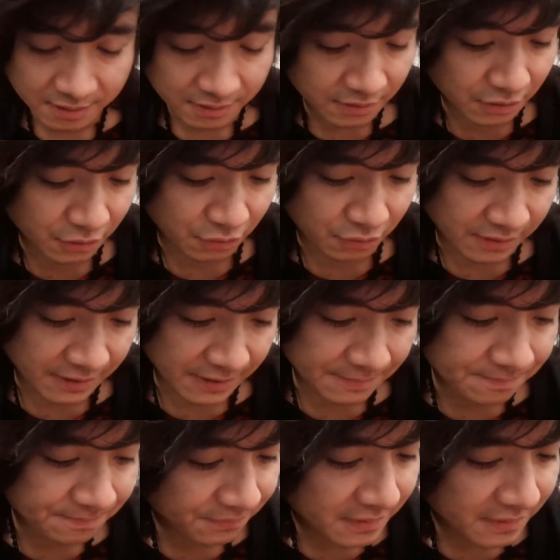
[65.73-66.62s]
literally.
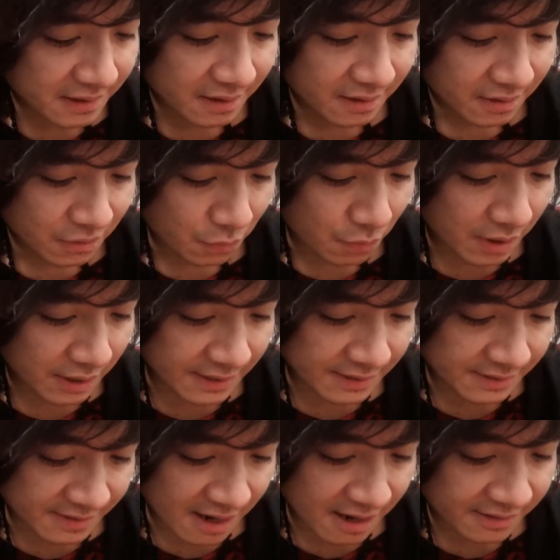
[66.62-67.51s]
When
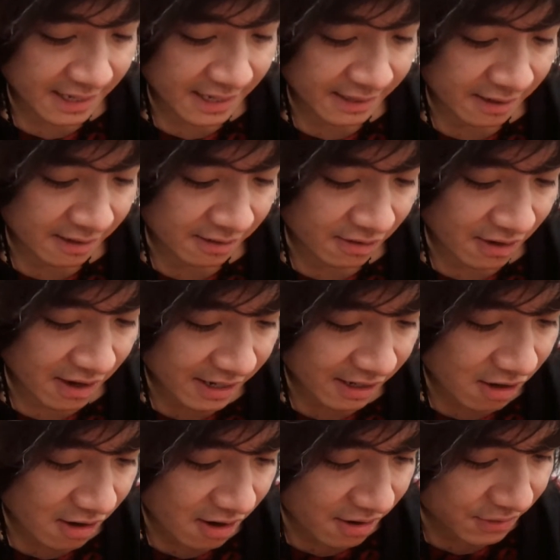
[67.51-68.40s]
he's not taking
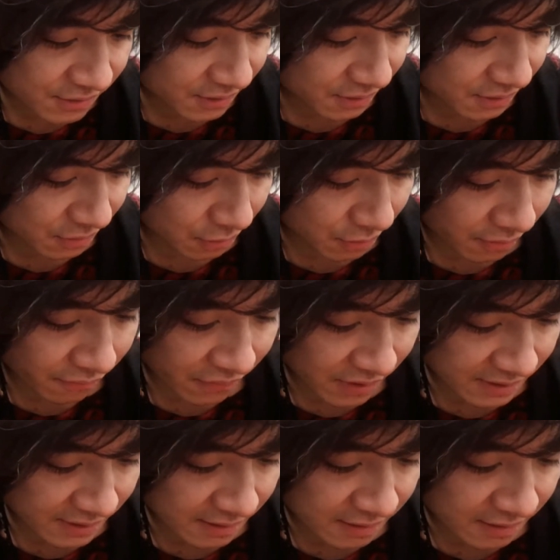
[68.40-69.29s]
client calls, Yu
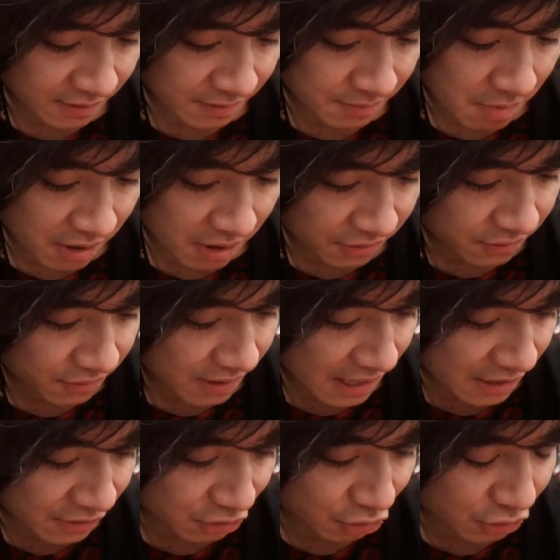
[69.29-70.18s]
visits his mother
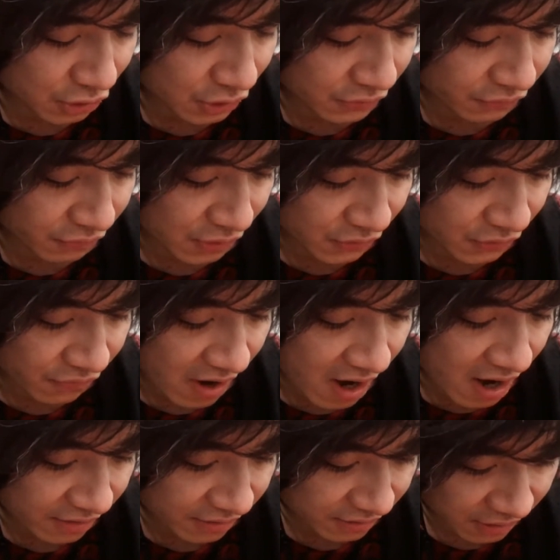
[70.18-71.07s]
and searches for his
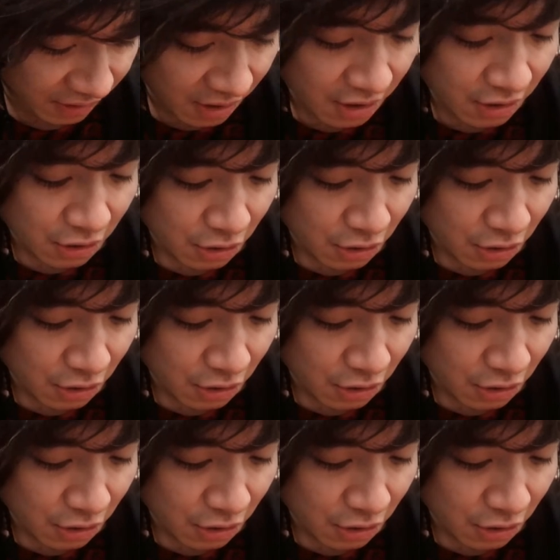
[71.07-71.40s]
father,